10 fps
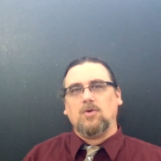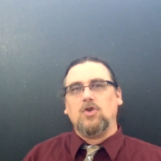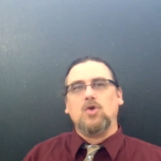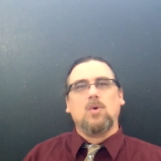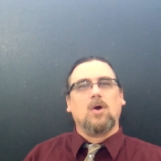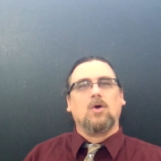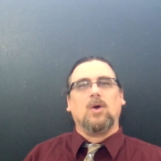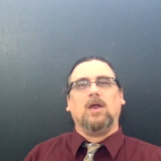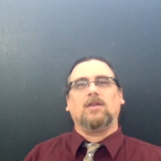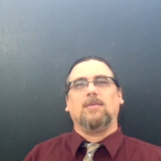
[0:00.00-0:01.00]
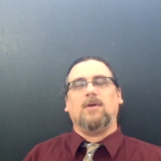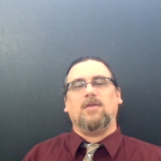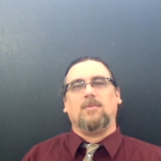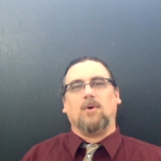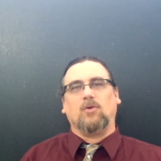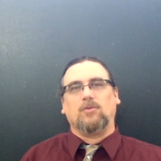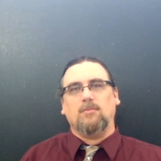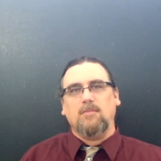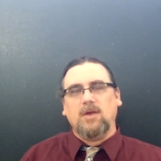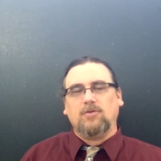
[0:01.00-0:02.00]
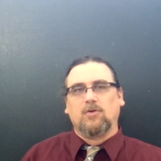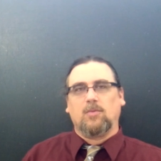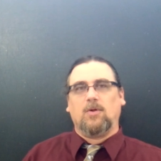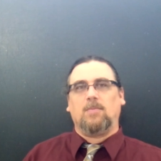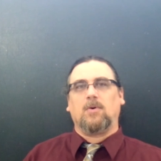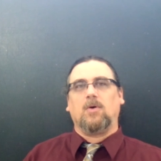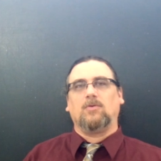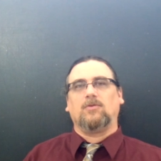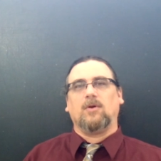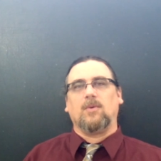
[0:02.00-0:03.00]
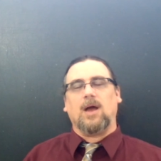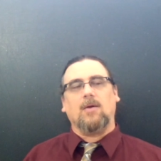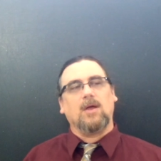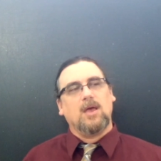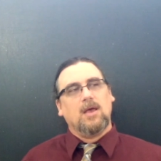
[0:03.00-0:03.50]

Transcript: you are going to be the most miserable person around.